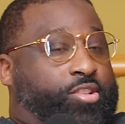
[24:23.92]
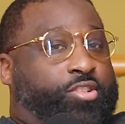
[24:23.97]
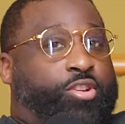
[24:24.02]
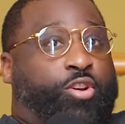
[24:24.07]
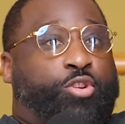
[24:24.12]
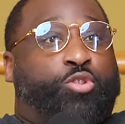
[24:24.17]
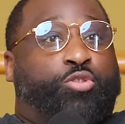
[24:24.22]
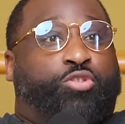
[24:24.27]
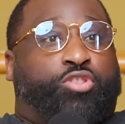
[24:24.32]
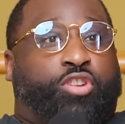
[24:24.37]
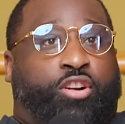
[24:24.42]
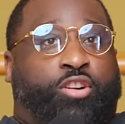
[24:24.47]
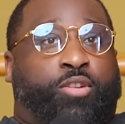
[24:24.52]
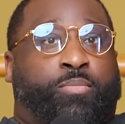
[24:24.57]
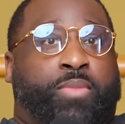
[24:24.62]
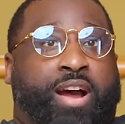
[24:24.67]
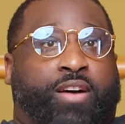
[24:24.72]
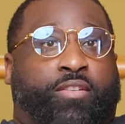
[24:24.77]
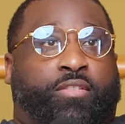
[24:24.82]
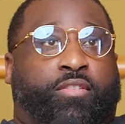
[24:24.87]
So you talking
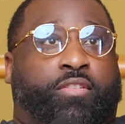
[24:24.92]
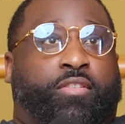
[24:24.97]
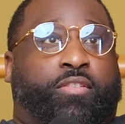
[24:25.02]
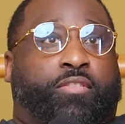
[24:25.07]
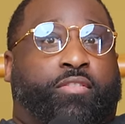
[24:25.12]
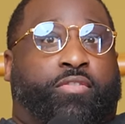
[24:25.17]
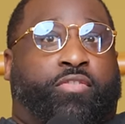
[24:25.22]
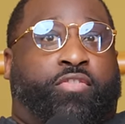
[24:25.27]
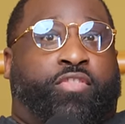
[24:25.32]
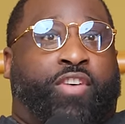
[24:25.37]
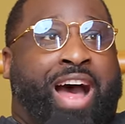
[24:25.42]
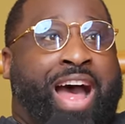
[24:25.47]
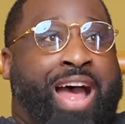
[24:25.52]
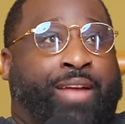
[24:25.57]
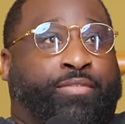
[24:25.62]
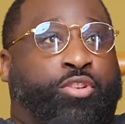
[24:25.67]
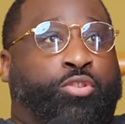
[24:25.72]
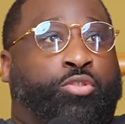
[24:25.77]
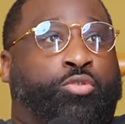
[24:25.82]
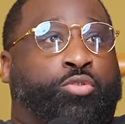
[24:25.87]
about
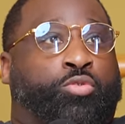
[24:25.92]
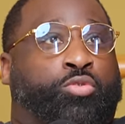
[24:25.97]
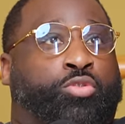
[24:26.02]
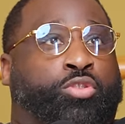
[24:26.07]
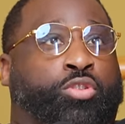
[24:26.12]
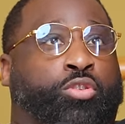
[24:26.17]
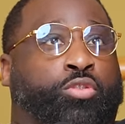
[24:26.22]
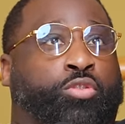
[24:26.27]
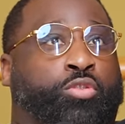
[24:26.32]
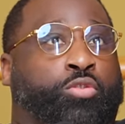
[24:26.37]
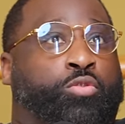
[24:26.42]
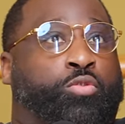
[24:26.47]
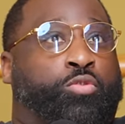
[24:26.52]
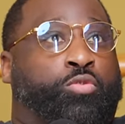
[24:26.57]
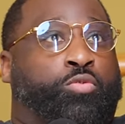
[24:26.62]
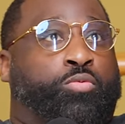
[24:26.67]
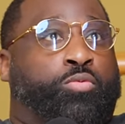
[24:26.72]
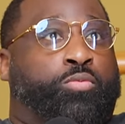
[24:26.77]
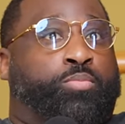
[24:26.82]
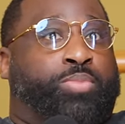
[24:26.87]
5 dudes
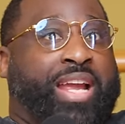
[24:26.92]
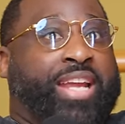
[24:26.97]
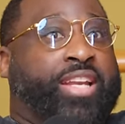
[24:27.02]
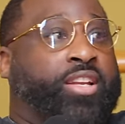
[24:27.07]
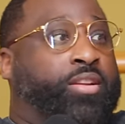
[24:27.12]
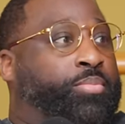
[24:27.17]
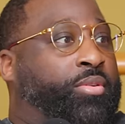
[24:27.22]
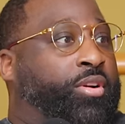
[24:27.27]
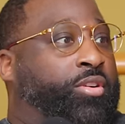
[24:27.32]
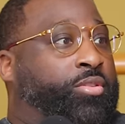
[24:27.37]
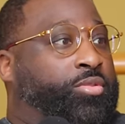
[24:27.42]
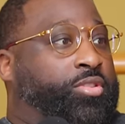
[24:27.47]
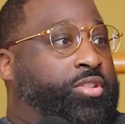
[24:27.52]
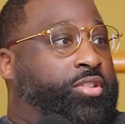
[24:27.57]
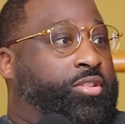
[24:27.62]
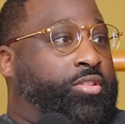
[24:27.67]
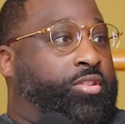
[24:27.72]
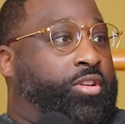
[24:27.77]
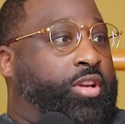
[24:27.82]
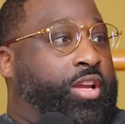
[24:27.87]
who played in the
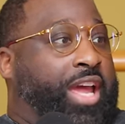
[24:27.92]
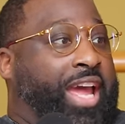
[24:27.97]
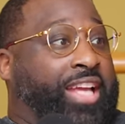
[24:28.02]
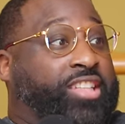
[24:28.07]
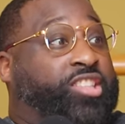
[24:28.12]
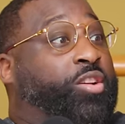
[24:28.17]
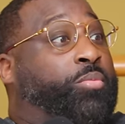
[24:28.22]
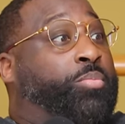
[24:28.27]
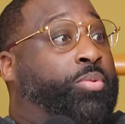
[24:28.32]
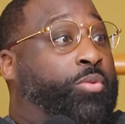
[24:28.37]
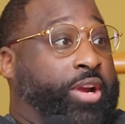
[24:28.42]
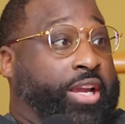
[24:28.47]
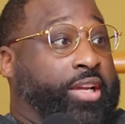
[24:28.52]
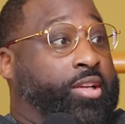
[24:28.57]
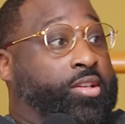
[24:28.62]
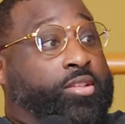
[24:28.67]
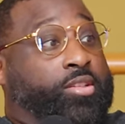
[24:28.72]
pros at some point.